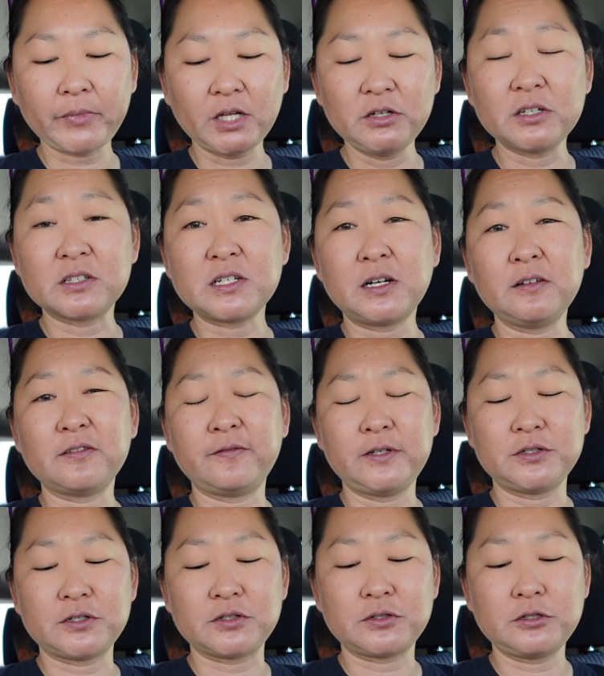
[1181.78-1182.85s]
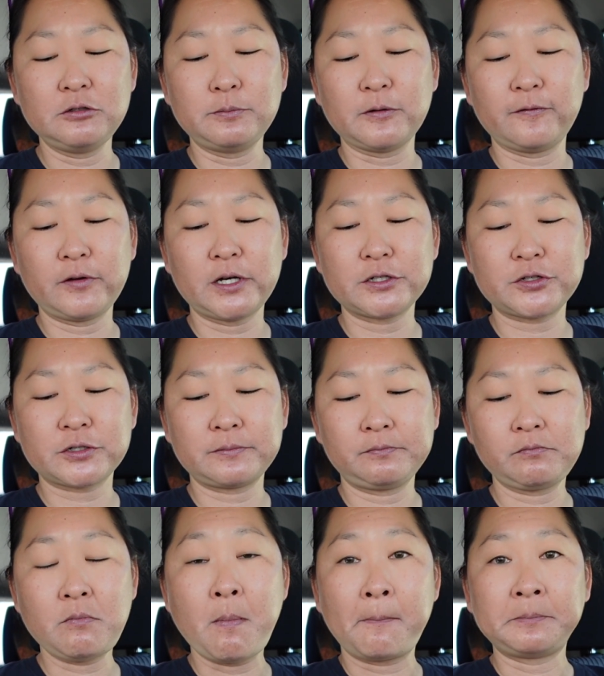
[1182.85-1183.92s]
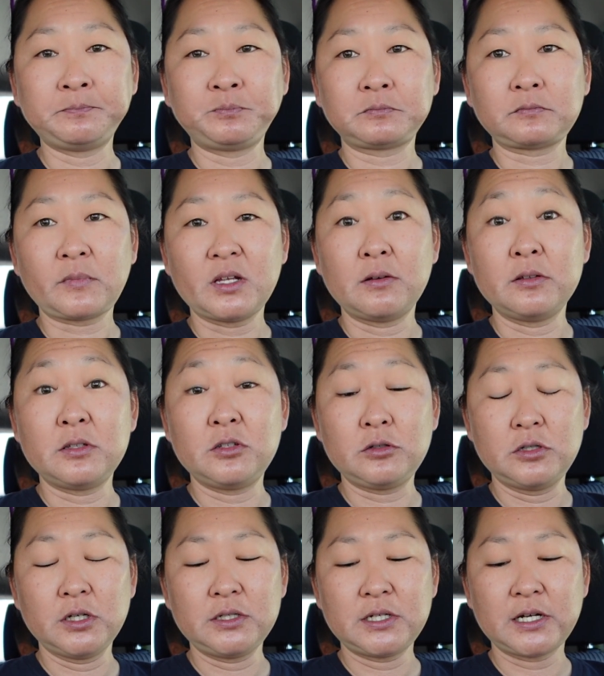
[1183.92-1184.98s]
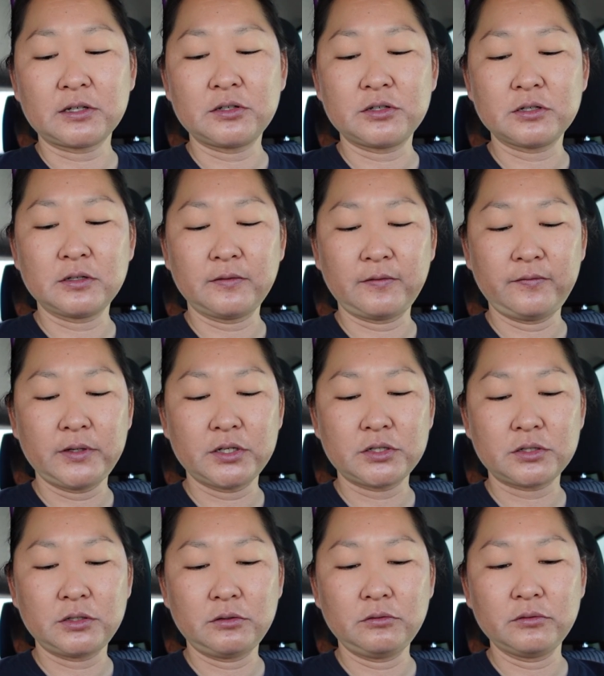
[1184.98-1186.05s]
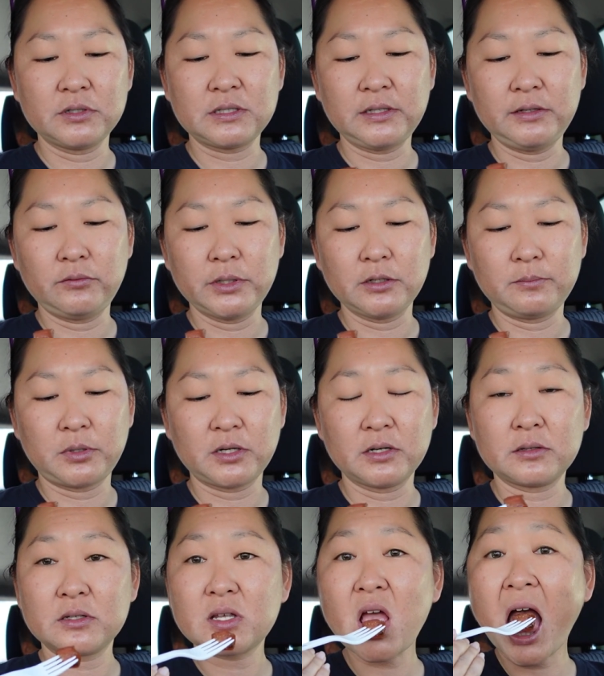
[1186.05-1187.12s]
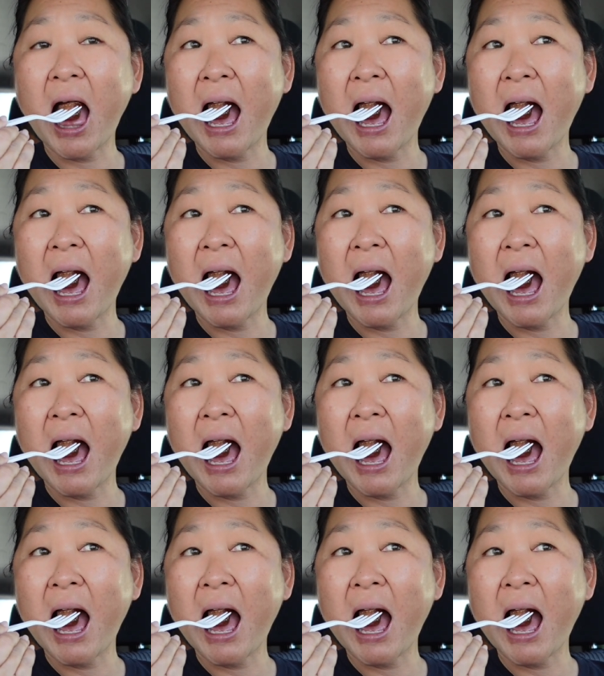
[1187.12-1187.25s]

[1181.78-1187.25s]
can tell the fish is super fresh, good texture of the fish, no grizzly weird parts.